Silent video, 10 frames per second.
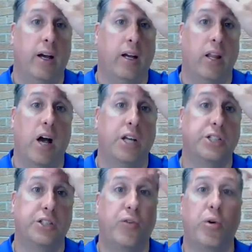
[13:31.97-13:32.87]
Uh,
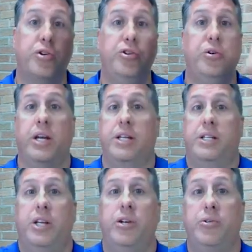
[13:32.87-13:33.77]
Colossians 4 2,
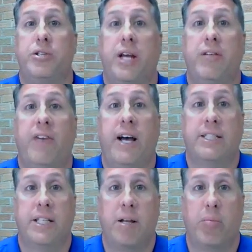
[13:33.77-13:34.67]
continue
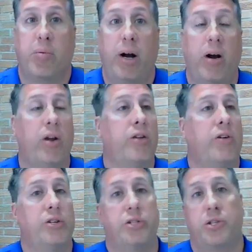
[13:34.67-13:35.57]
steadfastly in prayer.
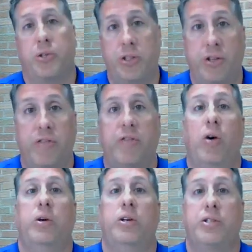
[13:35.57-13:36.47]
Other versions,
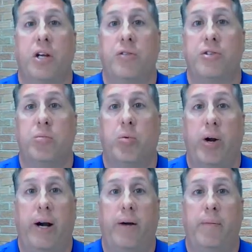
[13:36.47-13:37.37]
devote yourselves to
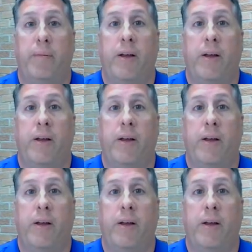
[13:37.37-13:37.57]
prayer.